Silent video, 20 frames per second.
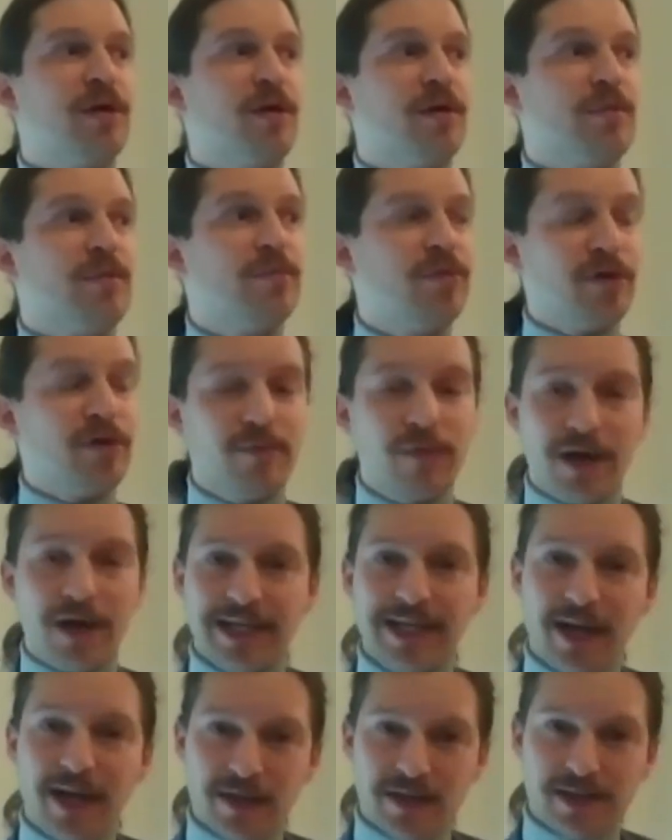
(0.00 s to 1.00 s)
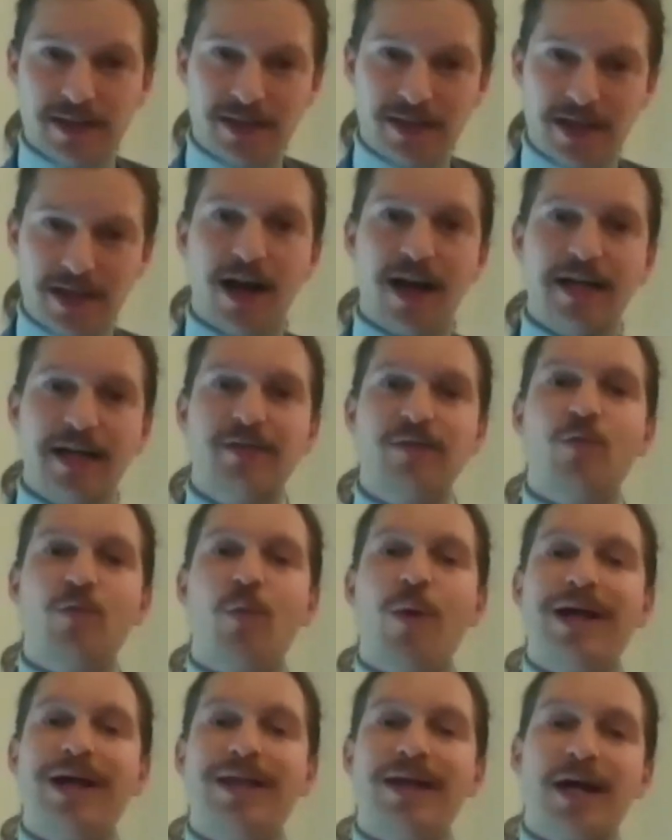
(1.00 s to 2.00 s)
put money on the side
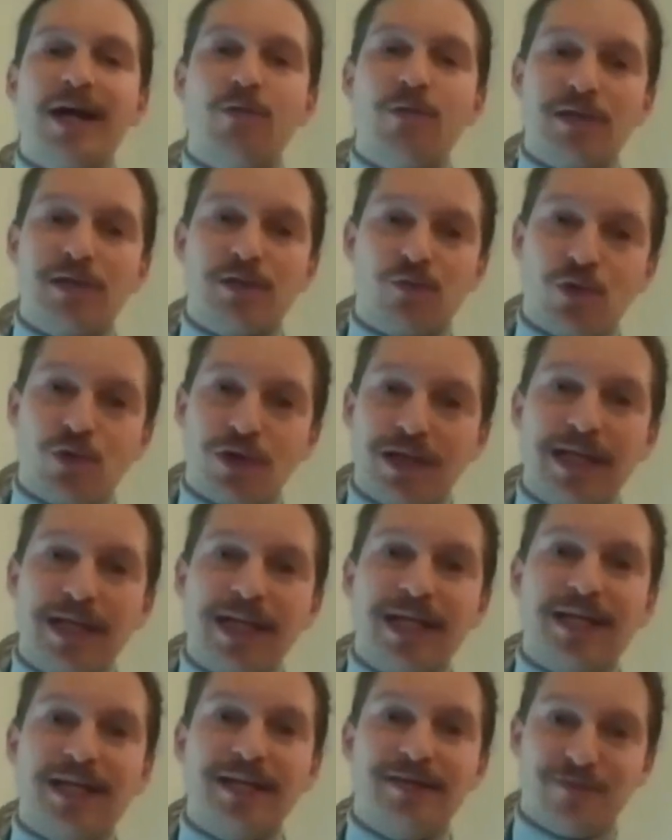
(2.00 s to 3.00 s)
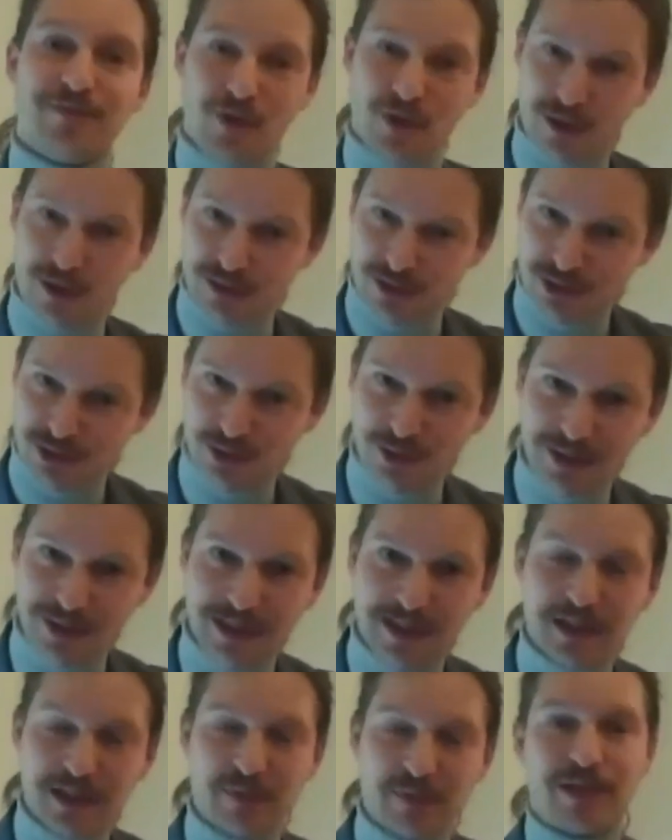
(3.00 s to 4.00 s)
while I was working for those 2
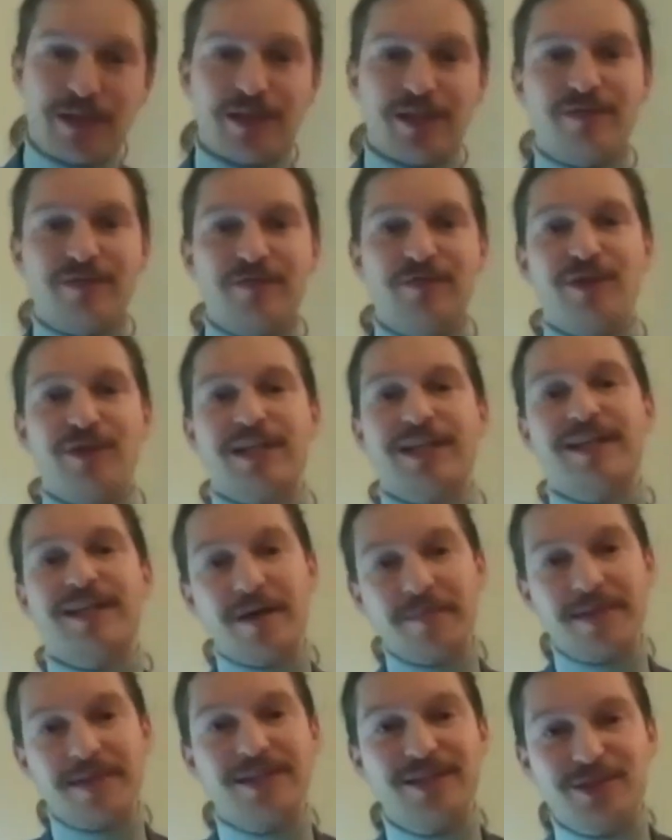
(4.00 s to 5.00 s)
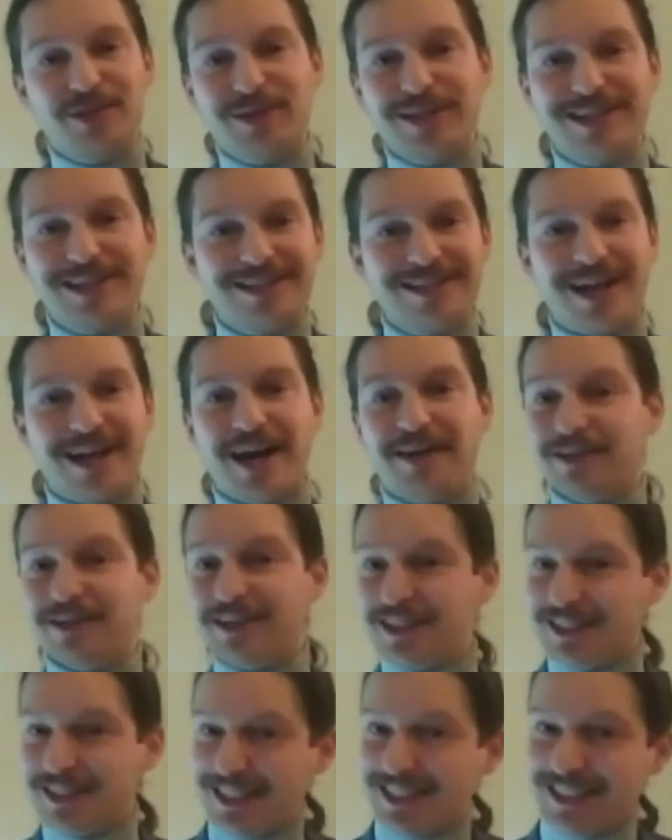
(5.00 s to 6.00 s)
years, because for the coming 2 years, I
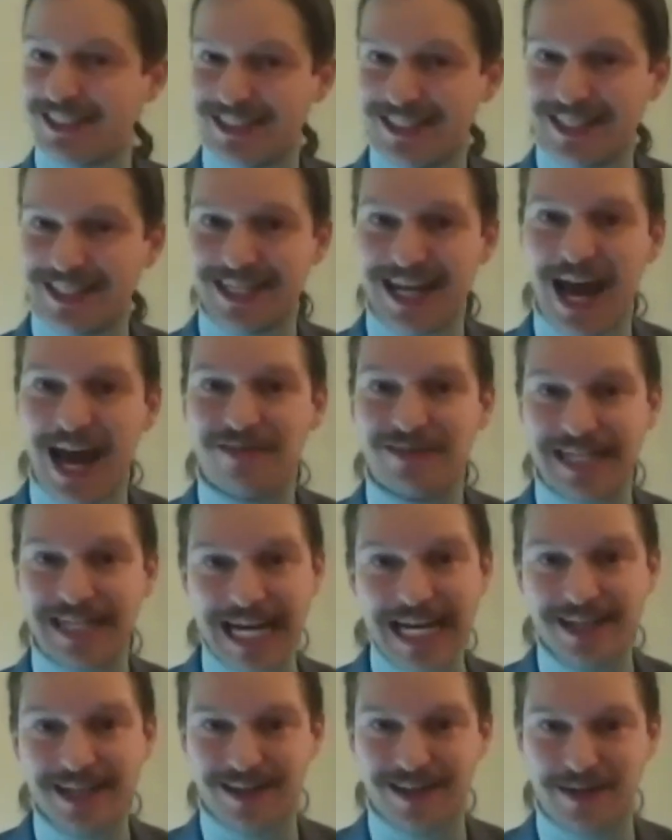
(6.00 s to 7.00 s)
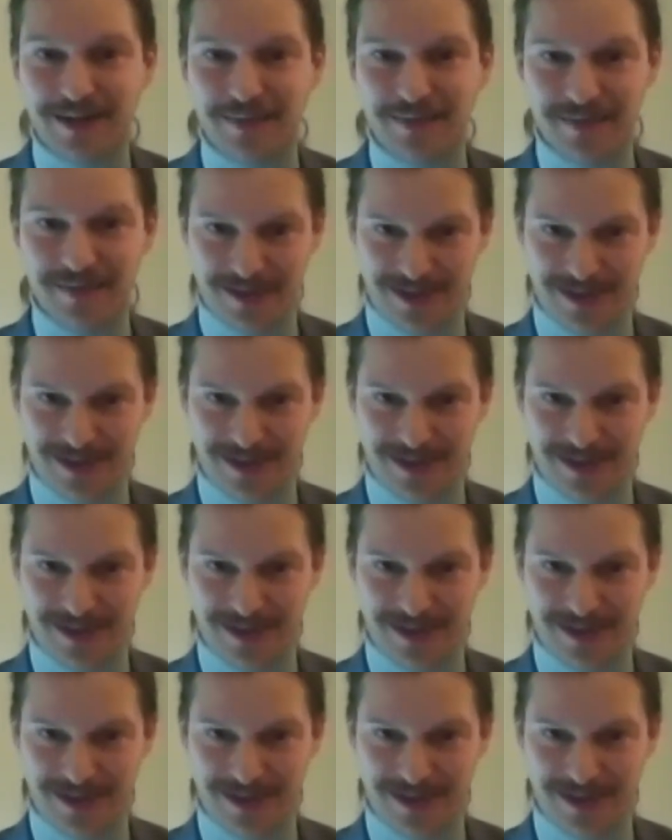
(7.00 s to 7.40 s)
really didn't have an income.